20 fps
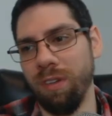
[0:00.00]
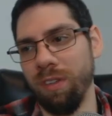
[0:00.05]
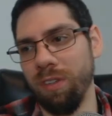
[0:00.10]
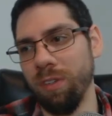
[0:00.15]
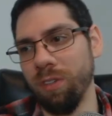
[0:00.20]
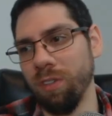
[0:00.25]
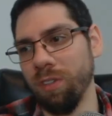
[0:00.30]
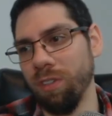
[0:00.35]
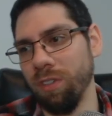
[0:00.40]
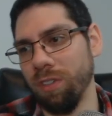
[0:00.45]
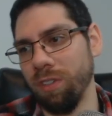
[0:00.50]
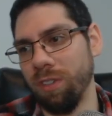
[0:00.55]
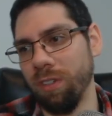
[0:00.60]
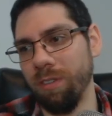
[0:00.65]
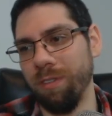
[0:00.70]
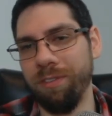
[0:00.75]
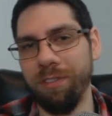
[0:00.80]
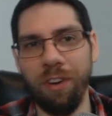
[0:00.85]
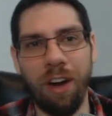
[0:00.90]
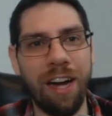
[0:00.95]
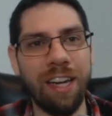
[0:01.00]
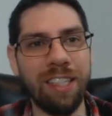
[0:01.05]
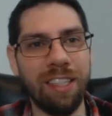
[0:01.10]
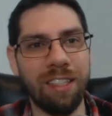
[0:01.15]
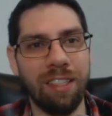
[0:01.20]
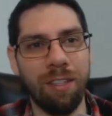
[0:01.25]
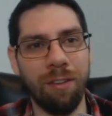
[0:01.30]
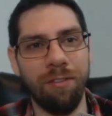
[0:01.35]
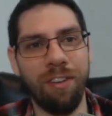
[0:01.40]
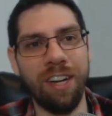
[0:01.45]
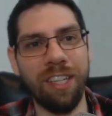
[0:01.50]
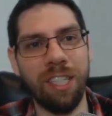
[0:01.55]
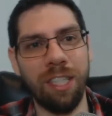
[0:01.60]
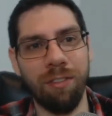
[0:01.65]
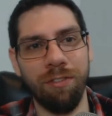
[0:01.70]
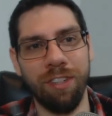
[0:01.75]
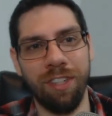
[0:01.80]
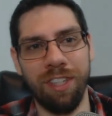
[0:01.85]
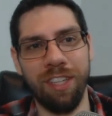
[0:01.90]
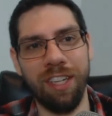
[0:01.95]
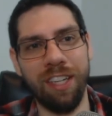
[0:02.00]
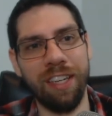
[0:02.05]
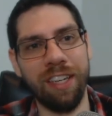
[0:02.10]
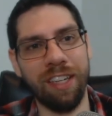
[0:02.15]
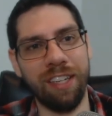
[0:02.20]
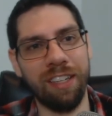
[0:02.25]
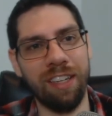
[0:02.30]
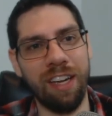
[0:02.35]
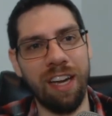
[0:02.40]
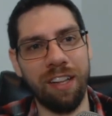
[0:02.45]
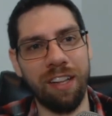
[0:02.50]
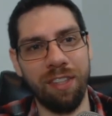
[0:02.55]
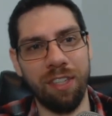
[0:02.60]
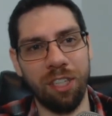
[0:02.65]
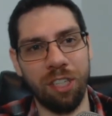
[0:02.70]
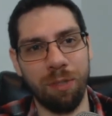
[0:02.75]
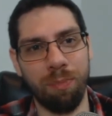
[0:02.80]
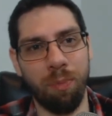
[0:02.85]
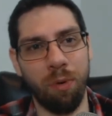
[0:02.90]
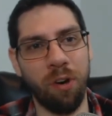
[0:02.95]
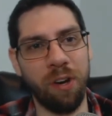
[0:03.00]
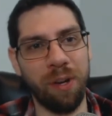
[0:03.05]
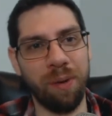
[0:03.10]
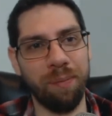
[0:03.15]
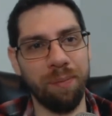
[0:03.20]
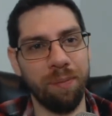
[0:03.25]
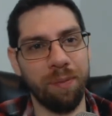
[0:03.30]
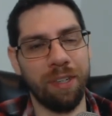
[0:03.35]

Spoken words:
there's device fatigue at this point,